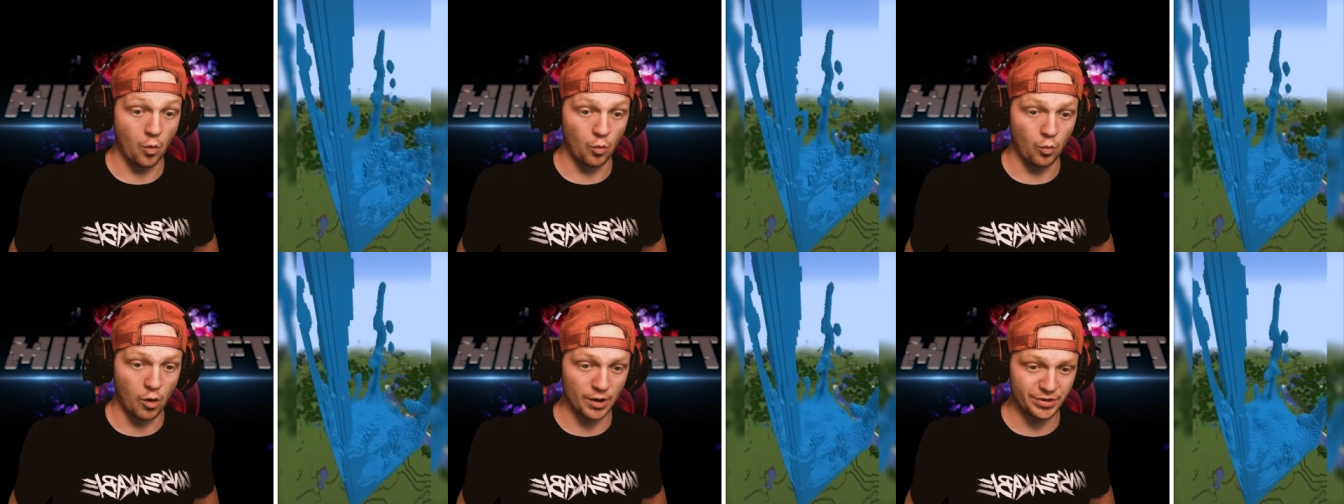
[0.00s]

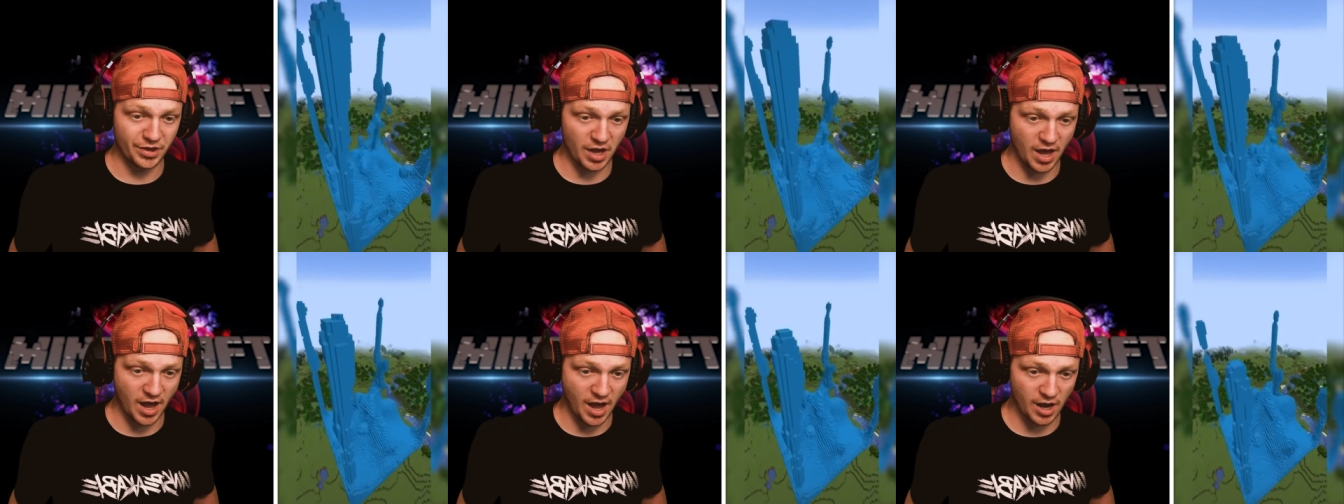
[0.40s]
What
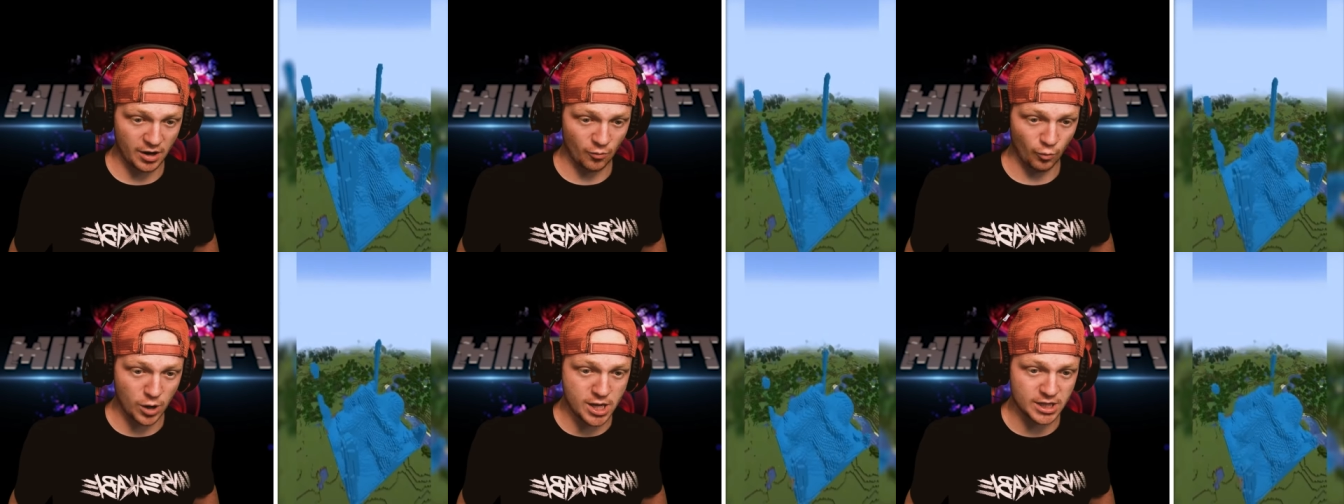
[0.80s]
the
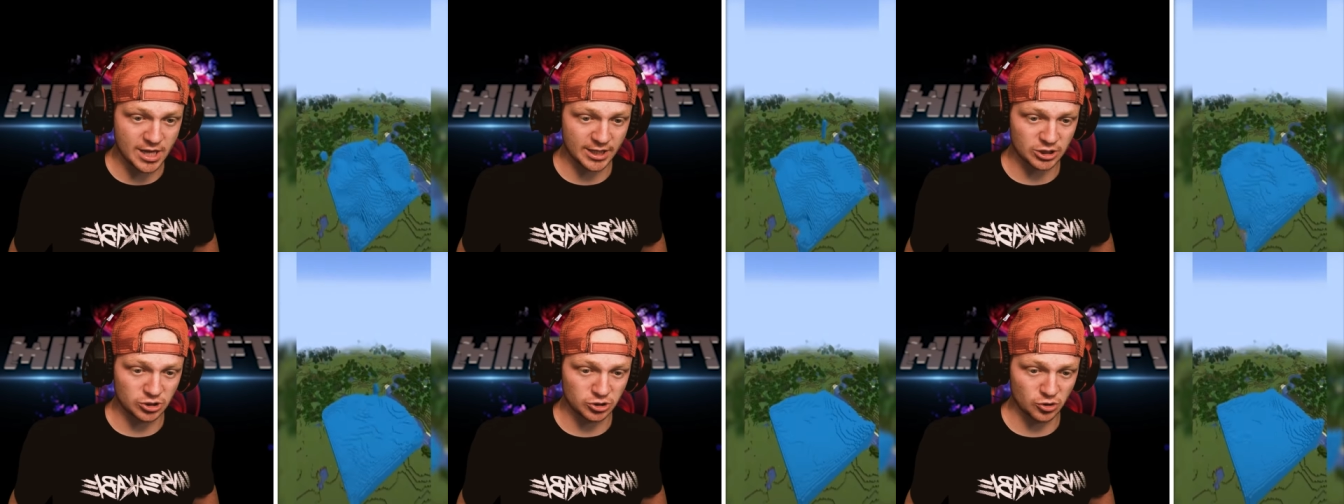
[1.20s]
heck? Wait,
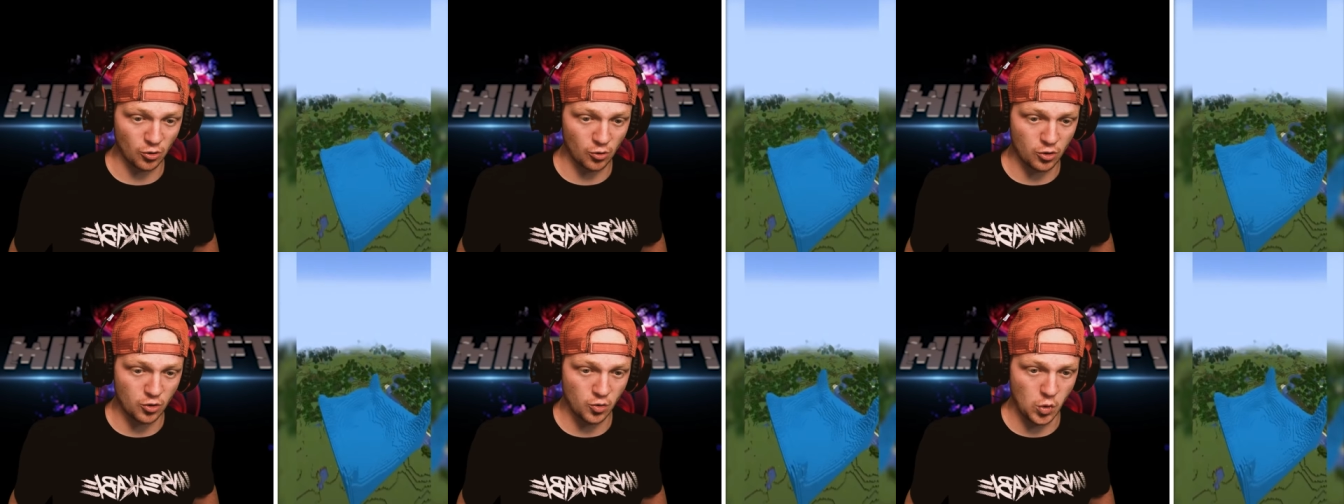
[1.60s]
that's
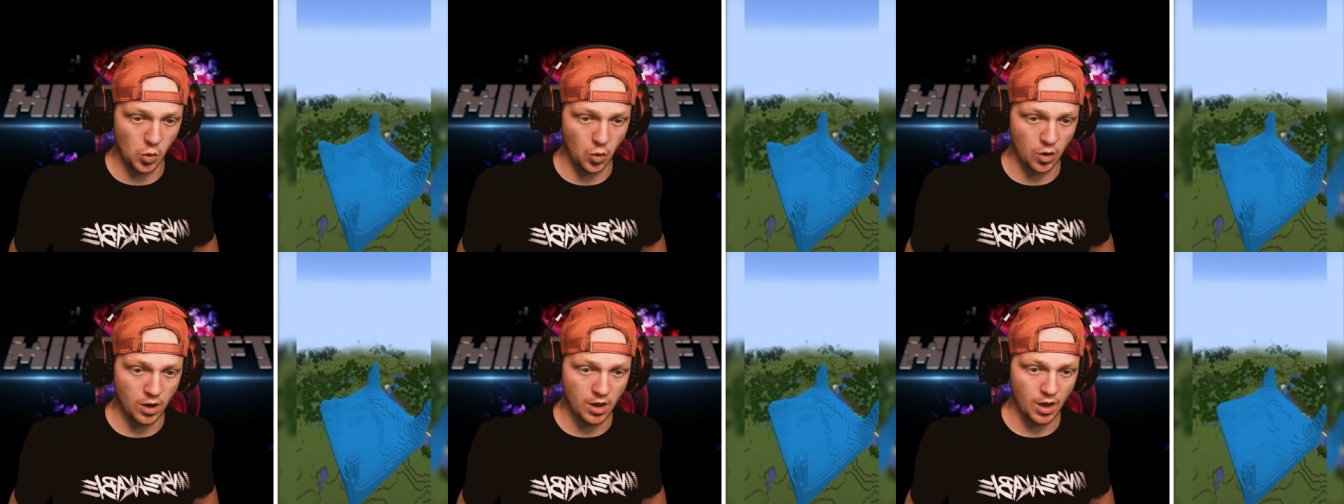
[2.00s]
so
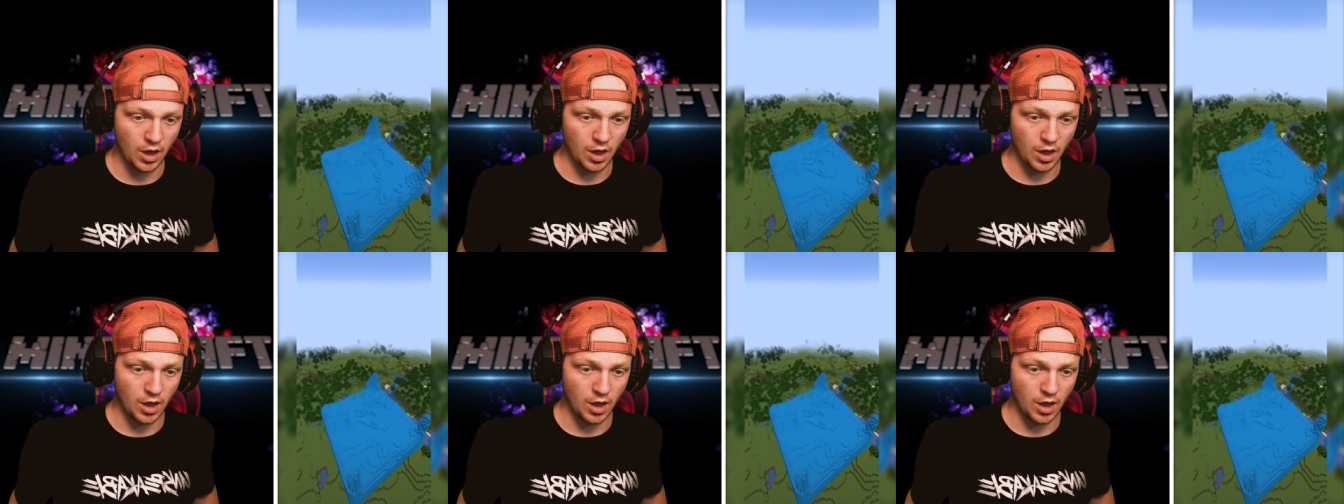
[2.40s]
cool.